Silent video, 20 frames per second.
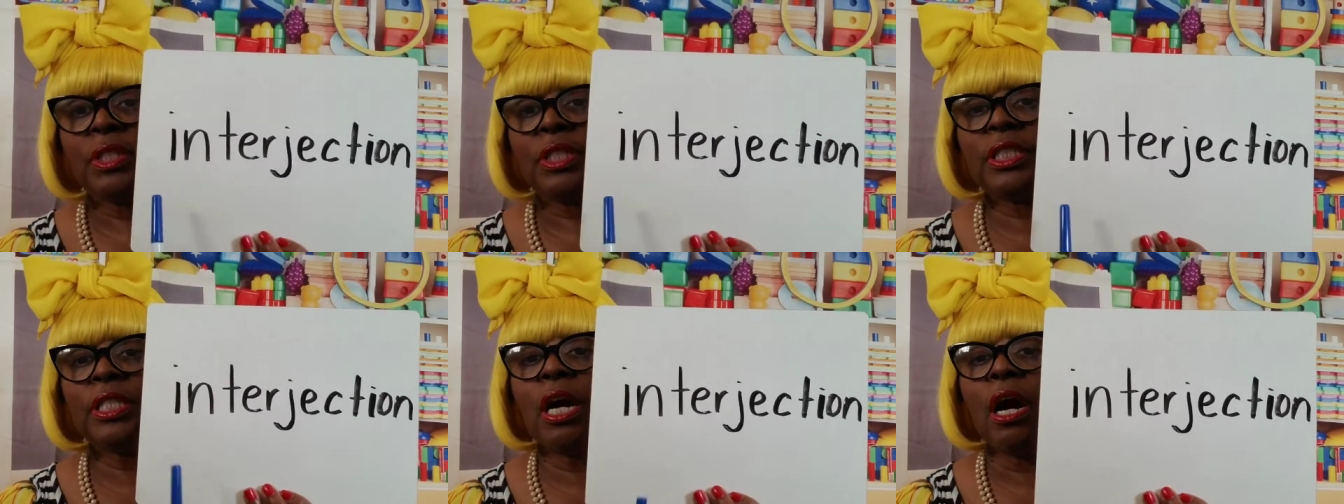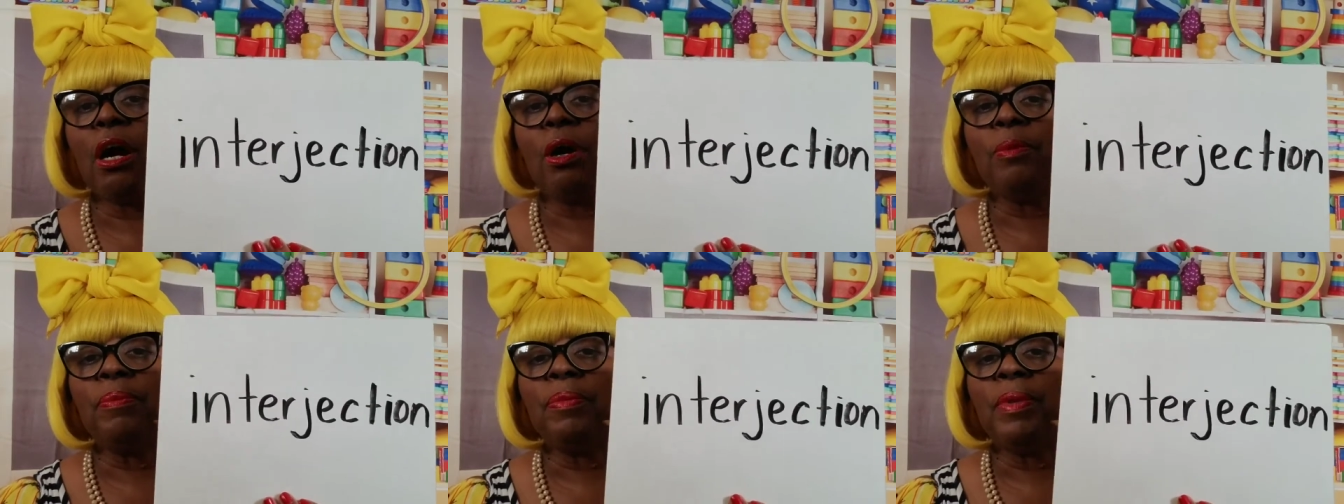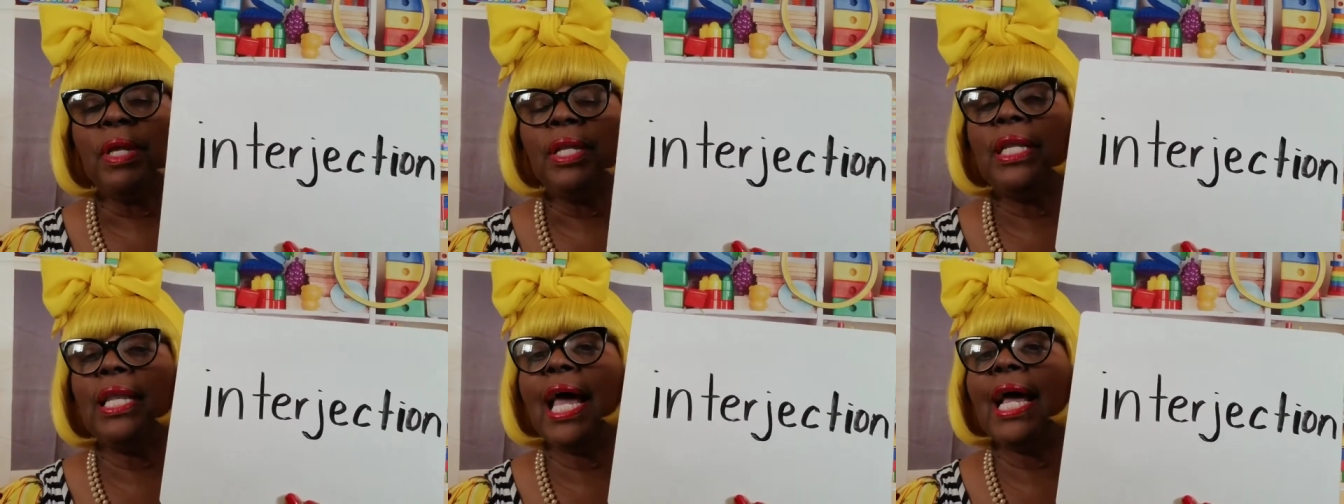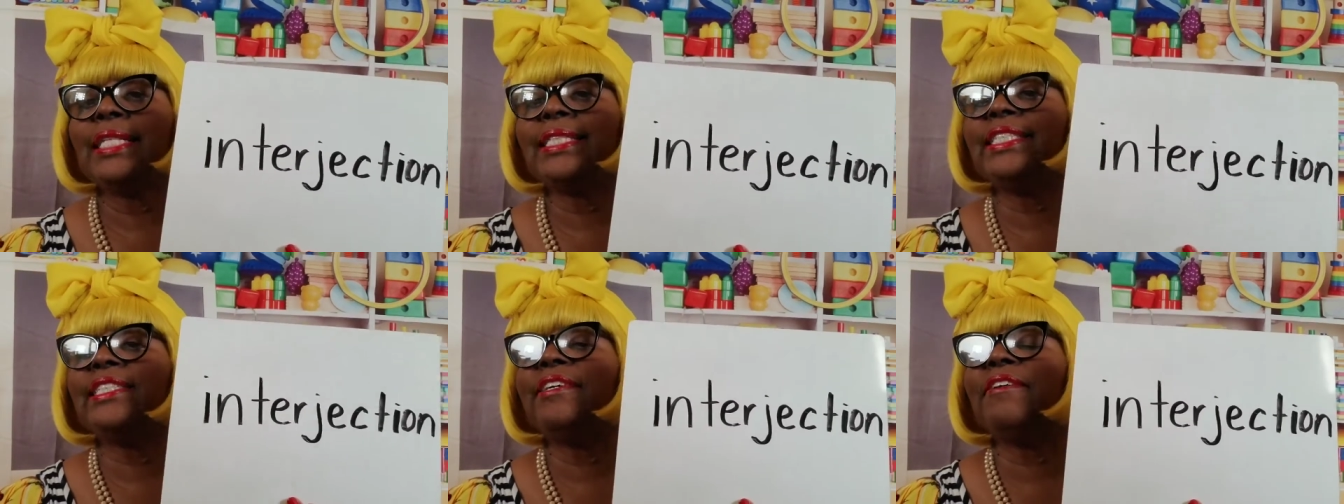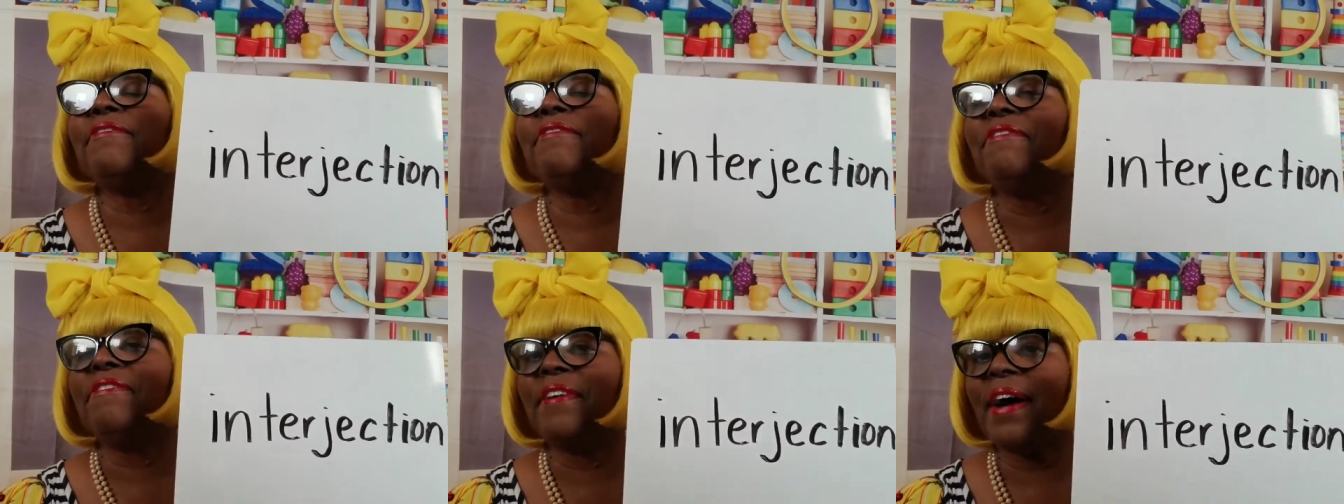So let's
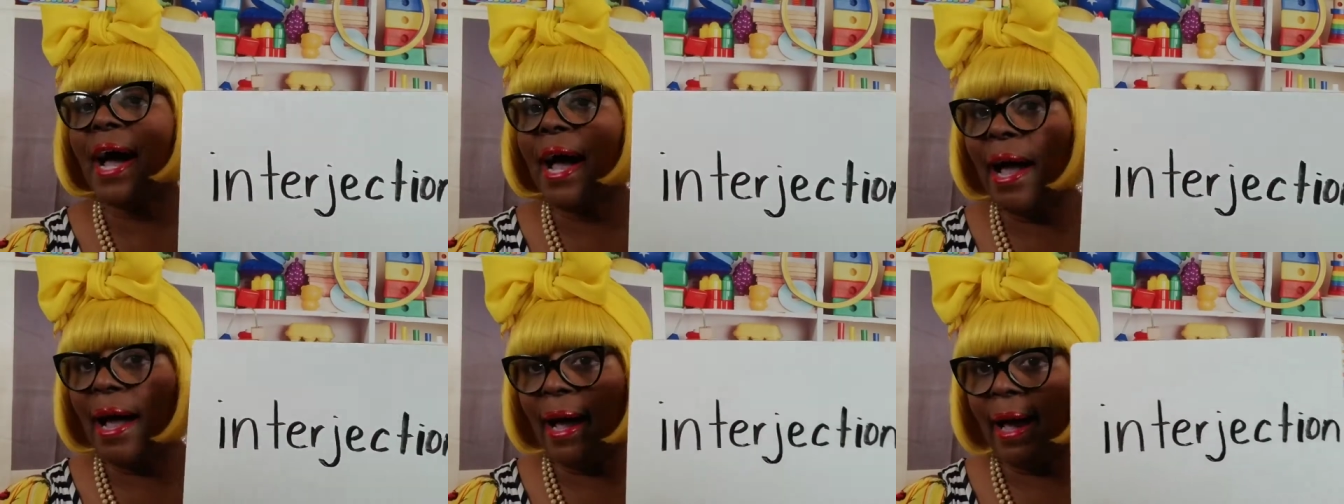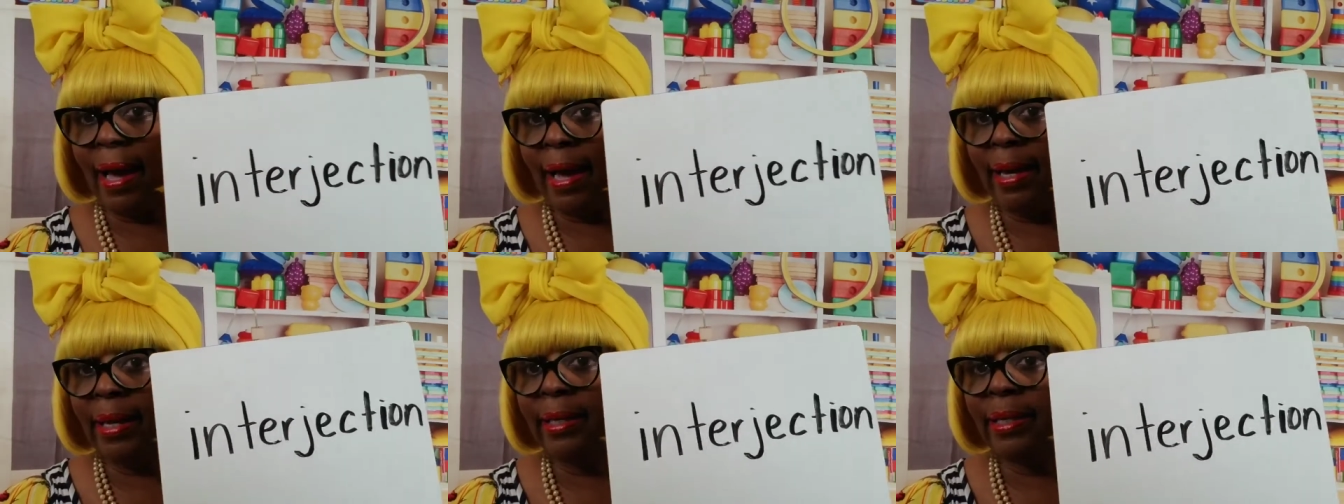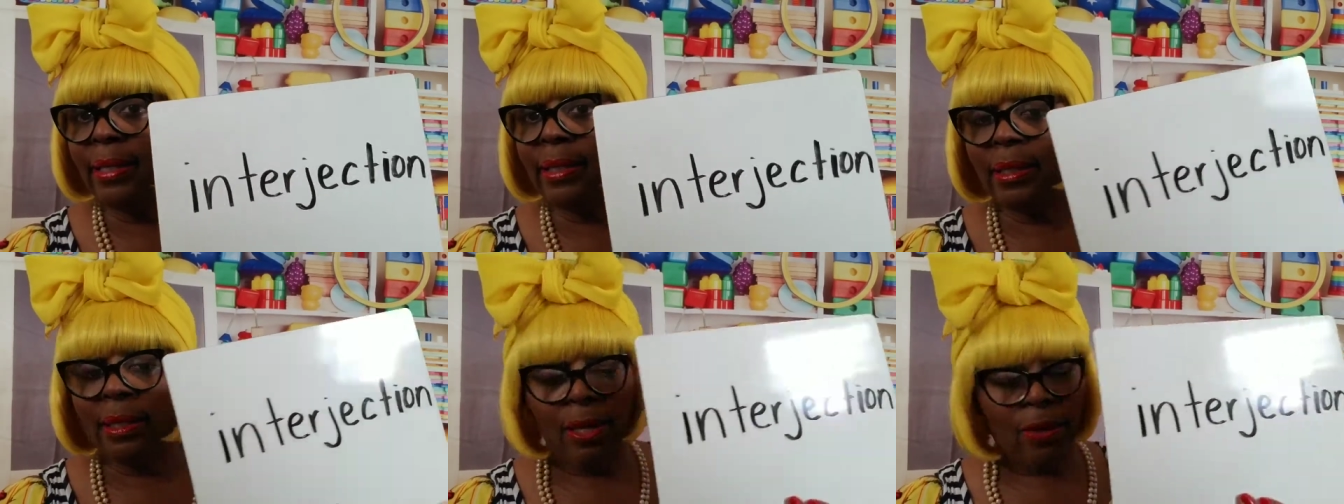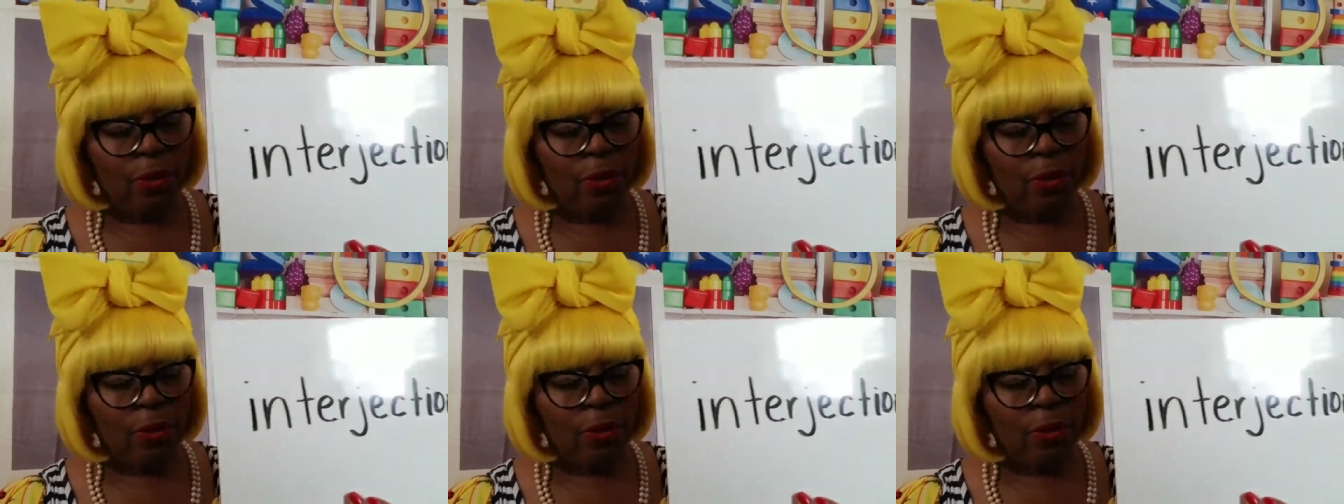divide